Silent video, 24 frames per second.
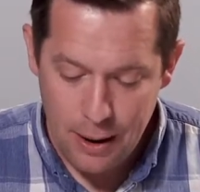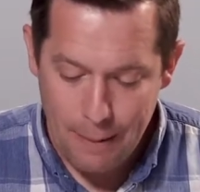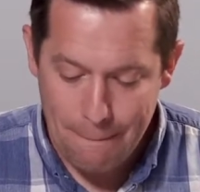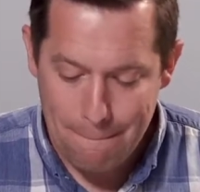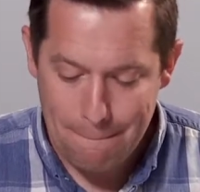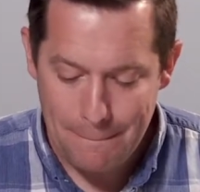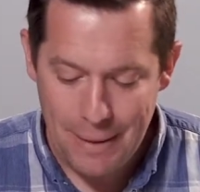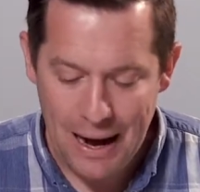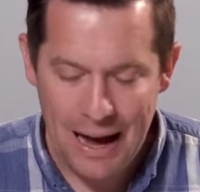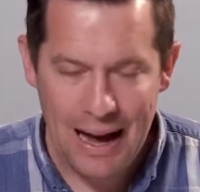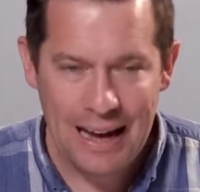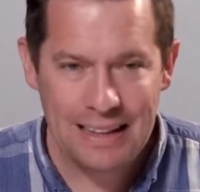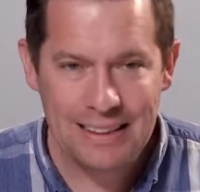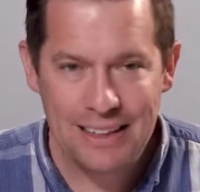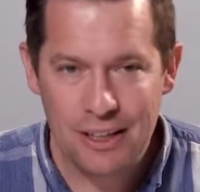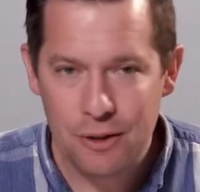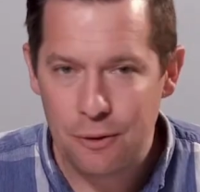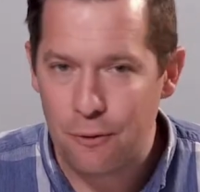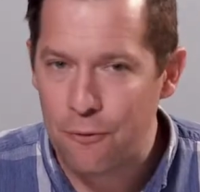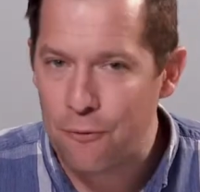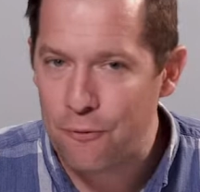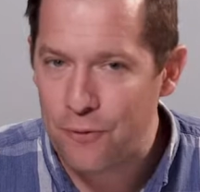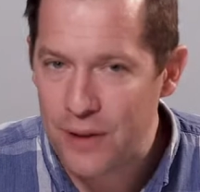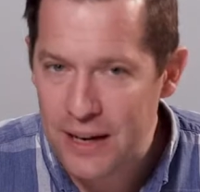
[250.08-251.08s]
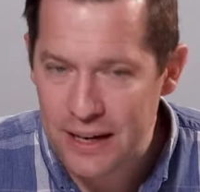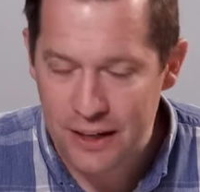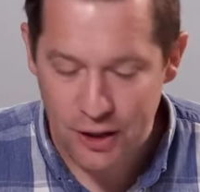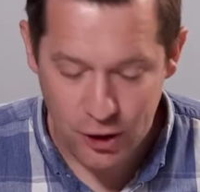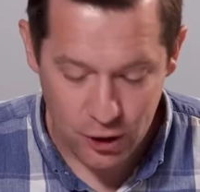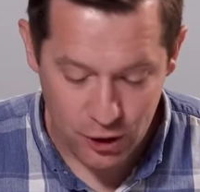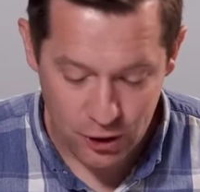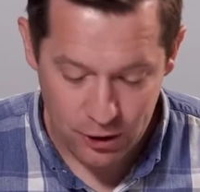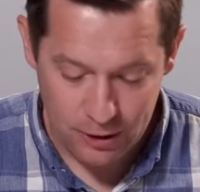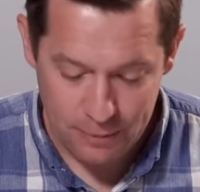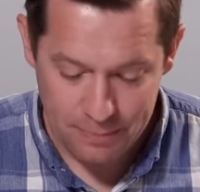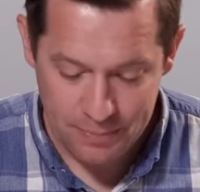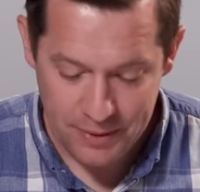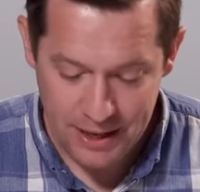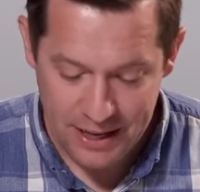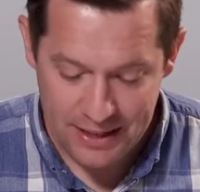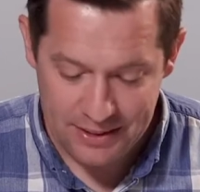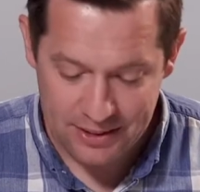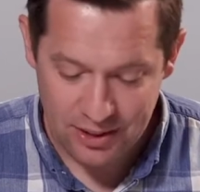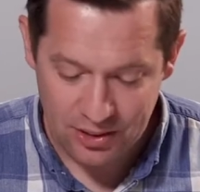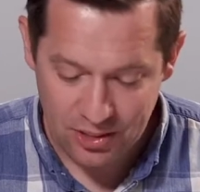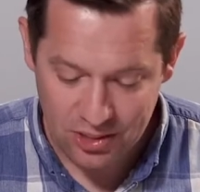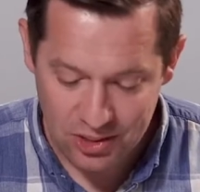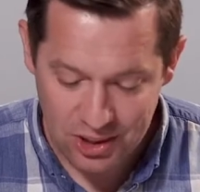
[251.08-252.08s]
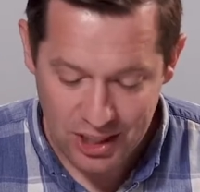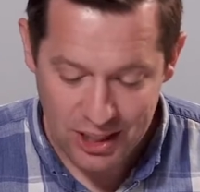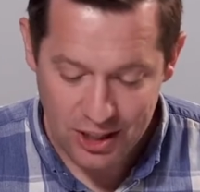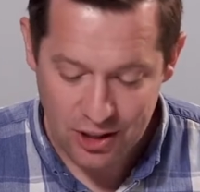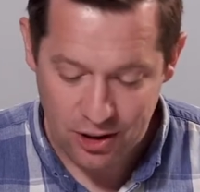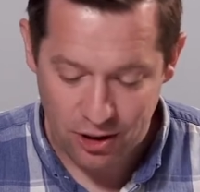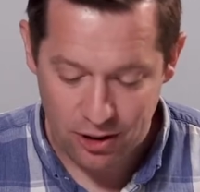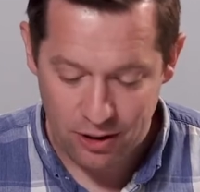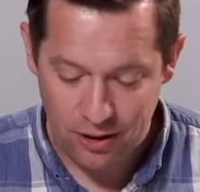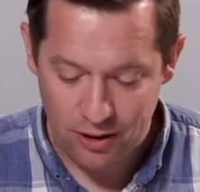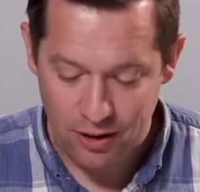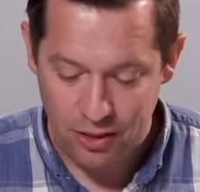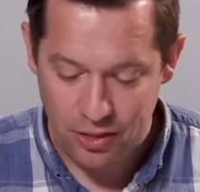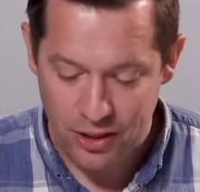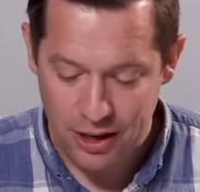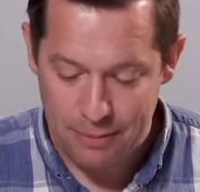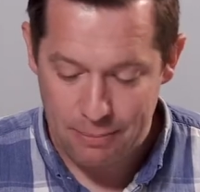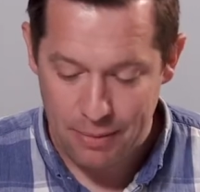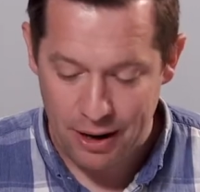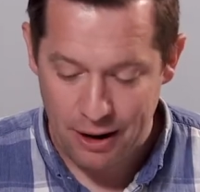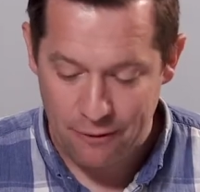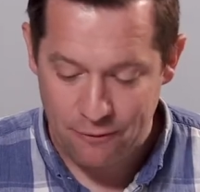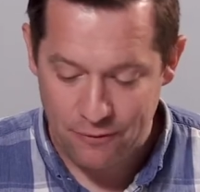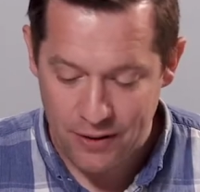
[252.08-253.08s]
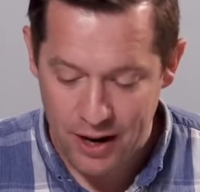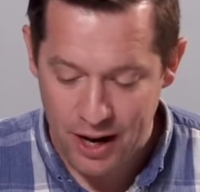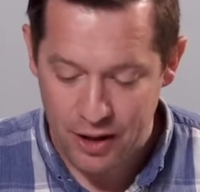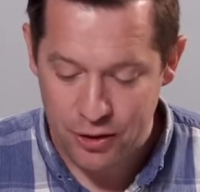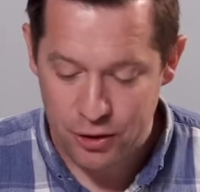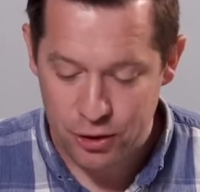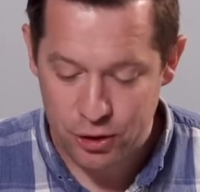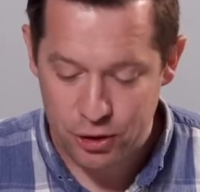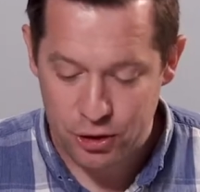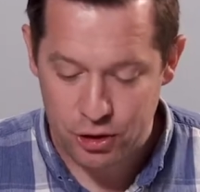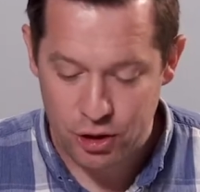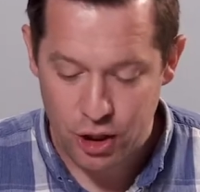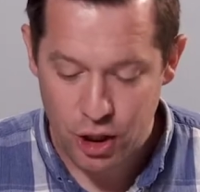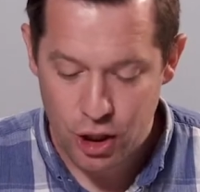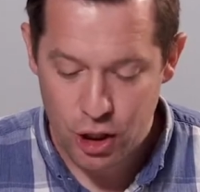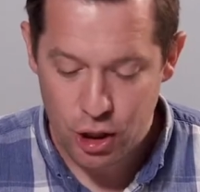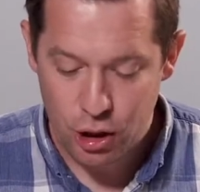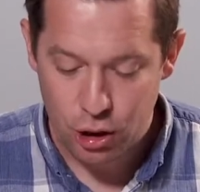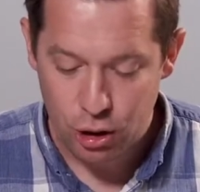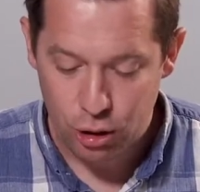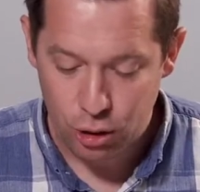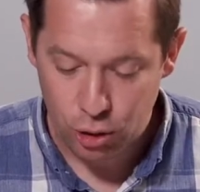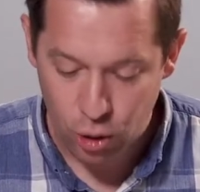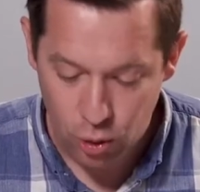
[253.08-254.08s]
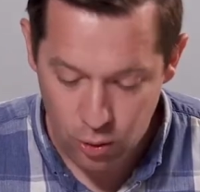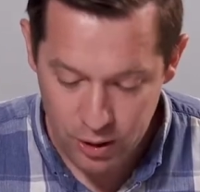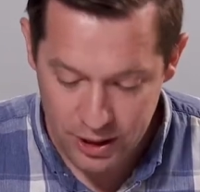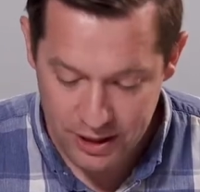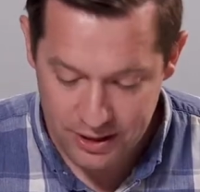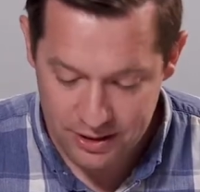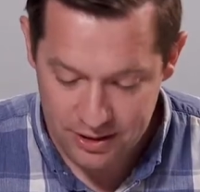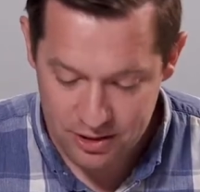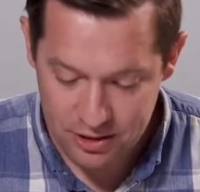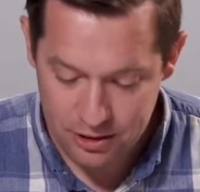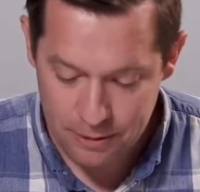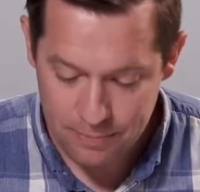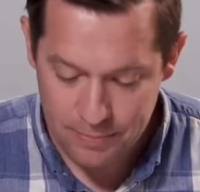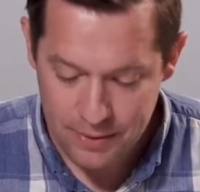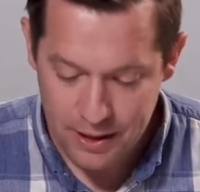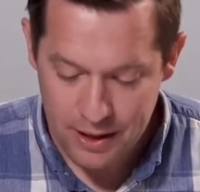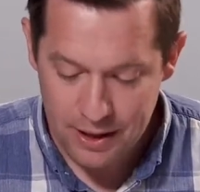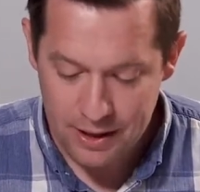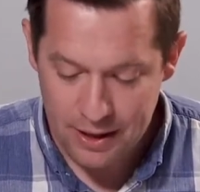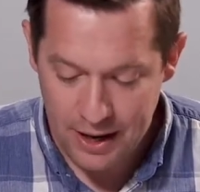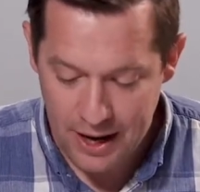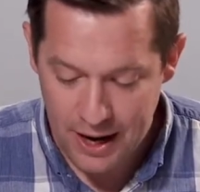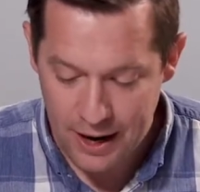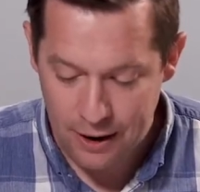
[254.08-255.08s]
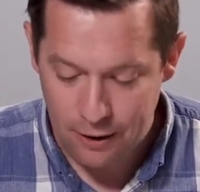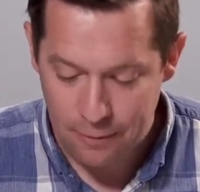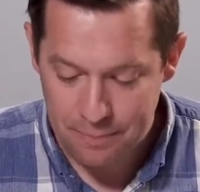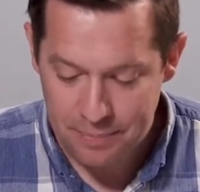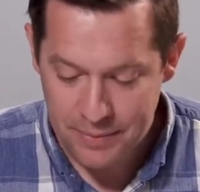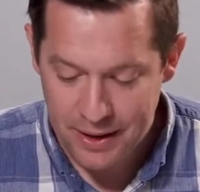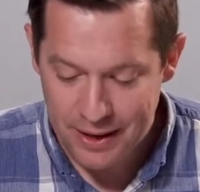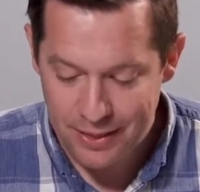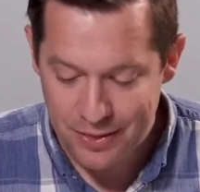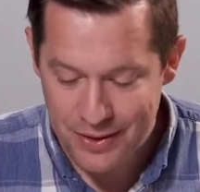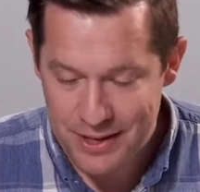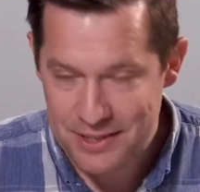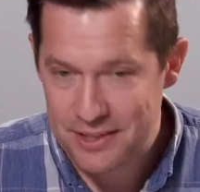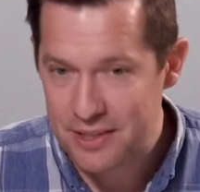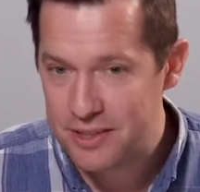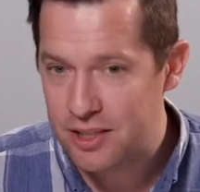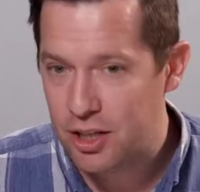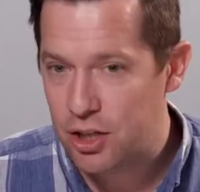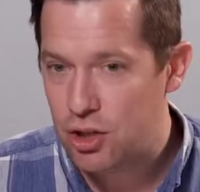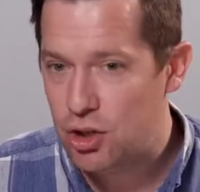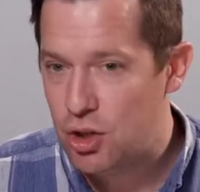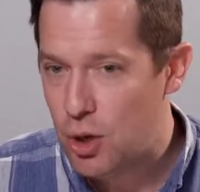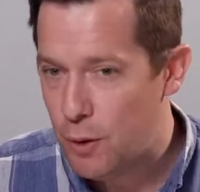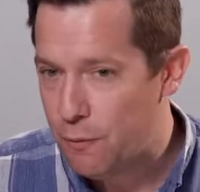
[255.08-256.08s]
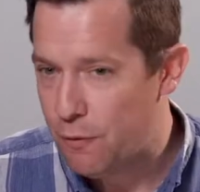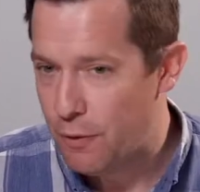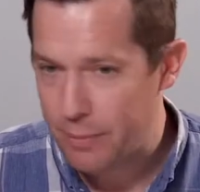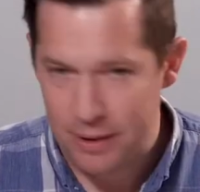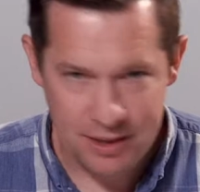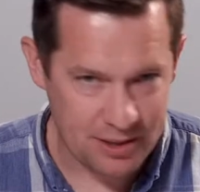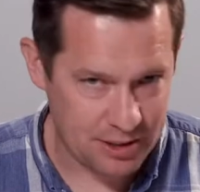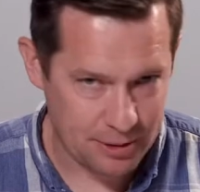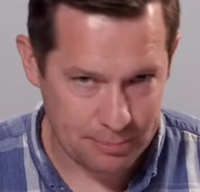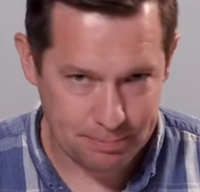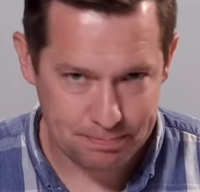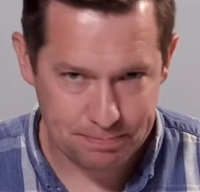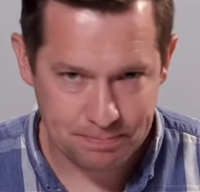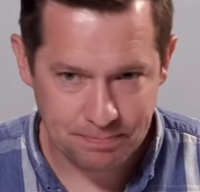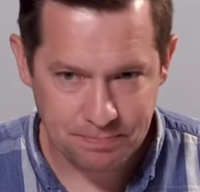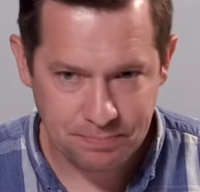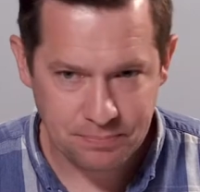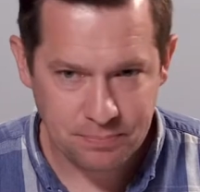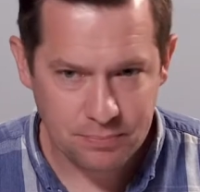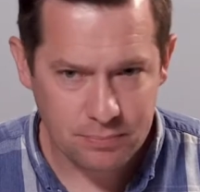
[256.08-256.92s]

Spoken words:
my little finger is thicker than my father's loins. Now, this is a euphemism.